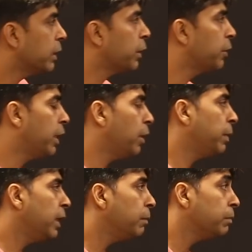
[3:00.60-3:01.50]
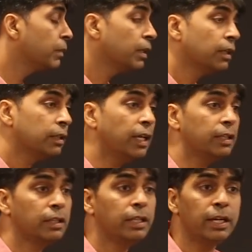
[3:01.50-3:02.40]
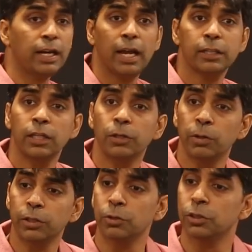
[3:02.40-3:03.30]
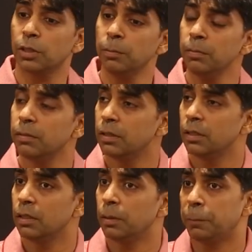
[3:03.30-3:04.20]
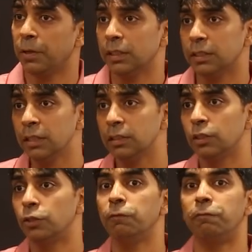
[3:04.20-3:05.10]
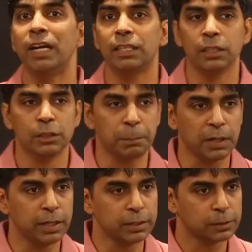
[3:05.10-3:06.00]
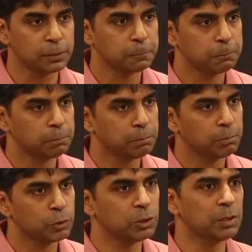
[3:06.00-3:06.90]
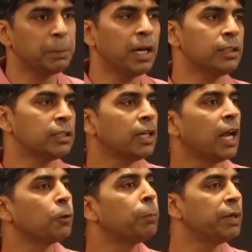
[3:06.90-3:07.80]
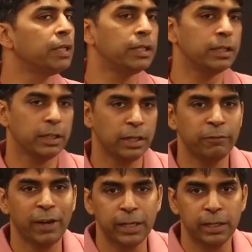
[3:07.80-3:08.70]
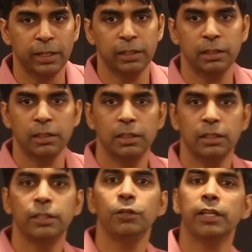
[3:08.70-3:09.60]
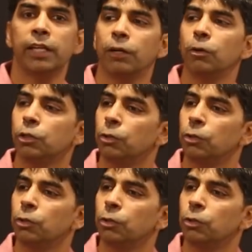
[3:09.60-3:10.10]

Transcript: does curated mean? That they're actually going through some process to vet the suppliers. So suppliers are not openly invited in. They go